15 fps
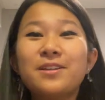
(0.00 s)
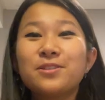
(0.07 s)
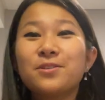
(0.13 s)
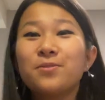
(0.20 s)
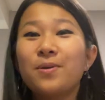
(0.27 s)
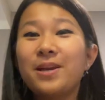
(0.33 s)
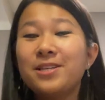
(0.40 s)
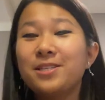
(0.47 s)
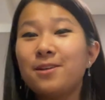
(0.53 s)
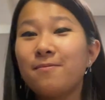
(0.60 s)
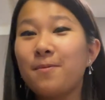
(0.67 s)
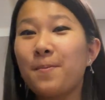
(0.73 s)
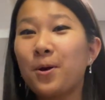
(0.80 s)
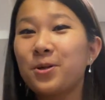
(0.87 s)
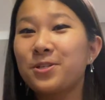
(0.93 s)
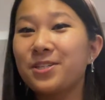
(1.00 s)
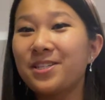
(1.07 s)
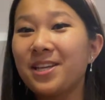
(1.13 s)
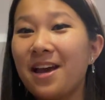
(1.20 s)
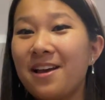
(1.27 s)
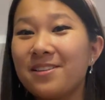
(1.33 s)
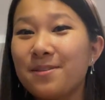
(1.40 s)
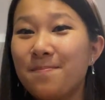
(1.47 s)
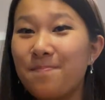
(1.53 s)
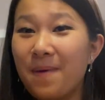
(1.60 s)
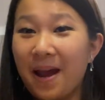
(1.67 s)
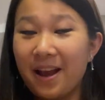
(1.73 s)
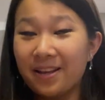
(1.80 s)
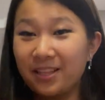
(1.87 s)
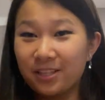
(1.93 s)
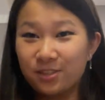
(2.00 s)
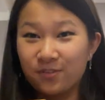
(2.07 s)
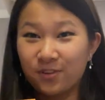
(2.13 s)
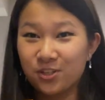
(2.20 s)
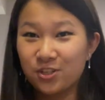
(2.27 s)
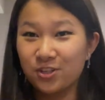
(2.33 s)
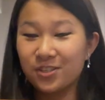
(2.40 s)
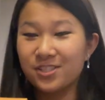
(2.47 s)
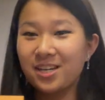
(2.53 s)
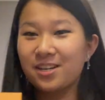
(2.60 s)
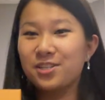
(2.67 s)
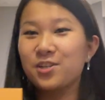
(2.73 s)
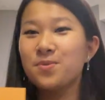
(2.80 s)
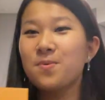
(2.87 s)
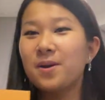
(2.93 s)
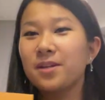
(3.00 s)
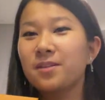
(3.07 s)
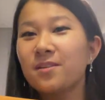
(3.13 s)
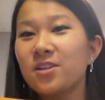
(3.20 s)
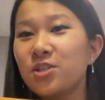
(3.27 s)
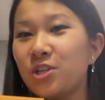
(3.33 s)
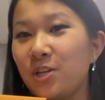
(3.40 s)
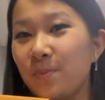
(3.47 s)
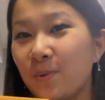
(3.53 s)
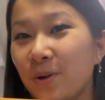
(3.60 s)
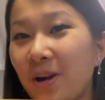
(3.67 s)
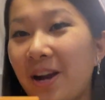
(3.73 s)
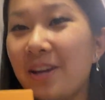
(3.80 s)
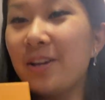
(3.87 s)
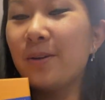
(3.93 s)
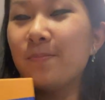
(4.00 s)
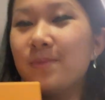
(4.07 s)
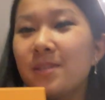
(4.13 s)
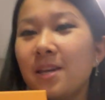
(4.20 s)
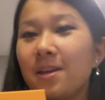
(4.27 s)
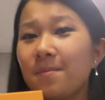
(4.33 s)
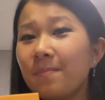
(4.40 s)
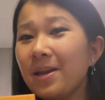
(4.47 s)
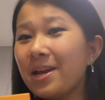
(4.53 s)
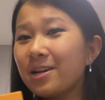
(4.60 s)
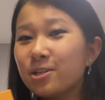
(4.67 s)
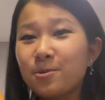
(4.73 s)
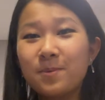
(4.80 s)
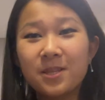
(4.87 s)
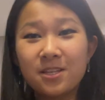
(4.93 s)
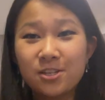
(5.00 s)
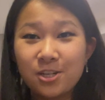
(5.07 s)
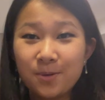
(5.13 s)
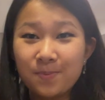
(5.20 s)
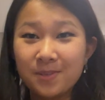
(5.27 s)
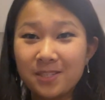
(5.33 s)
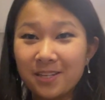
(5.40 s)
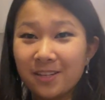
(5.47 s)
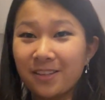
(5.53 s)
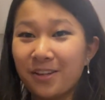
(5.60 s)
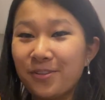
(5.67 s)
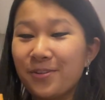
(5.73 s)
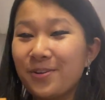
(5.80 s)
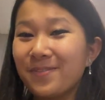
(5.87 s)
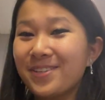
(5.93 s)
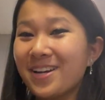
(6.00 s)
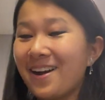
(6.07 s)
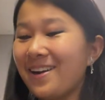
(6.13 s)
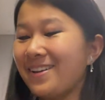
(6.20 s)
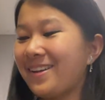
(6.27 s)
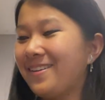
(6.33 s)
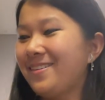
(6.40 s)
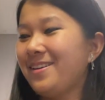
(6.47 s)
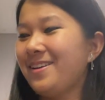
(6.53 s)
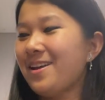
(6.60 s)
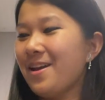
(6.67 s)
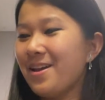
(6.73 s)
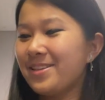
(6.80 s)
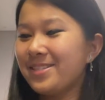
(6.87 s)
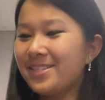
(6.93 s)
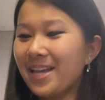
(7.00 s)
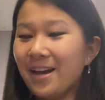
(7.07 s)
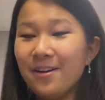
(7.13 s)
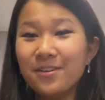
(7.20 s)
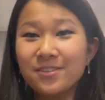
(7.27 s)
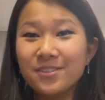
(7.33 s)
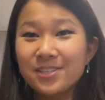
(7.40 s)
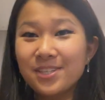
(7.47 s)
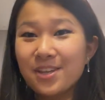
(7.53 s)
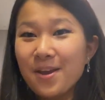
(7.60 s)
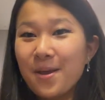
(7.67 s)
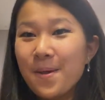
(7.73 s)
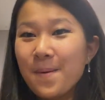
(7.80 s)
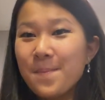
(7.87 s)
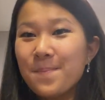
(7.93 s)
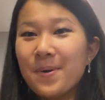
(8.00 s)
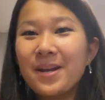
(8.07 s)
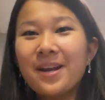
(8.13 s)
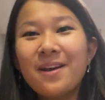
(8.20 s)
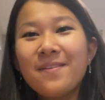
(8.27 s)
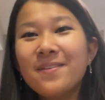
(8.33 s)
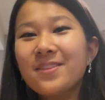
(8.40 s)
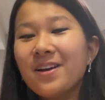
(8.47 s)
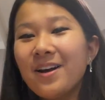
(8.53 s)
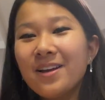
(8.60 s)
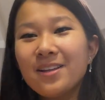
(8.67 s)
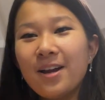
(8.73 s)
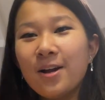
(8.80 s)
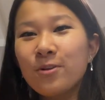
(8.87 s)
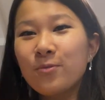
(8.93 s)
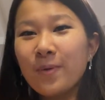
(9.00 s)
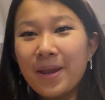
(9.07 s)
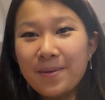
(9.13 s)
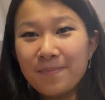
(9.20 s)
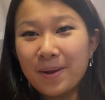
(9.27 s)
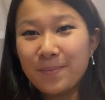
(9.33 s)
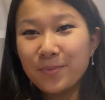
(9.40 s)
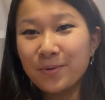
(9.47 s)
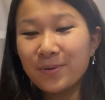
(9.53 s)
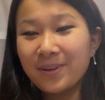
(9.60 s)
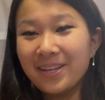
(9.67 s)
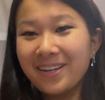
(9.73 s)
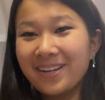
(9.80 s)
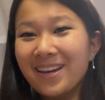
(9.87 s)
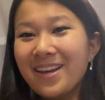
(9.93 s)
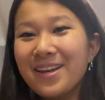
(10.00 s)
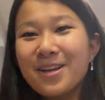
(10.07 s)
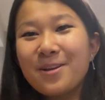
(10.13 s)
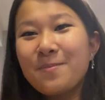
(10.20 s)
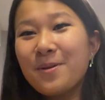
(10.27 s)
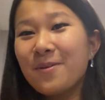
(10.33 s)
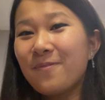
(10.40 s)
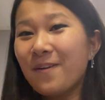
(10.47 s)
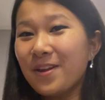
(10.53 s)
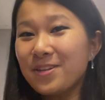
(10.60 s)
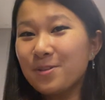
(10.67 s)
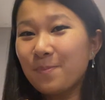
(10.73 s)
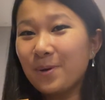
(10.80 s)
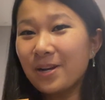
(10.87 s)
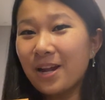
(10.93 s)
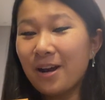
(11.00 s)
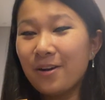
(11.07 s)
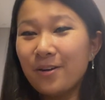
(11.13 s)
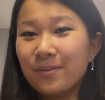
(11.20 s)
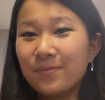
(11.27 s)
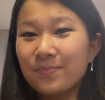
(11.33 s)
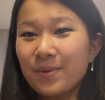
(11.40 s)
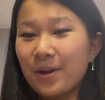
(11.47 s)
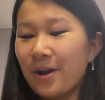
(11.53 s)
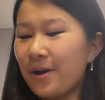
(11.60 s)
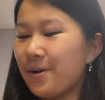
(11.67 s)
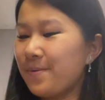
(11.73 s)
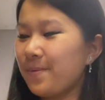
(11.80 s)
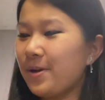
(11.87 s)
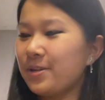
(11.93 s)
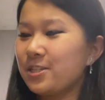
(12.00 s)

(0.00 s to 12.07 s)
as crazy of a purchase as a bag, that's for sure. It's actually one of their cheaper items. It may actually be the cheapest thing that Louis Vuitton sells. But I thought a great memory could be fun to put out on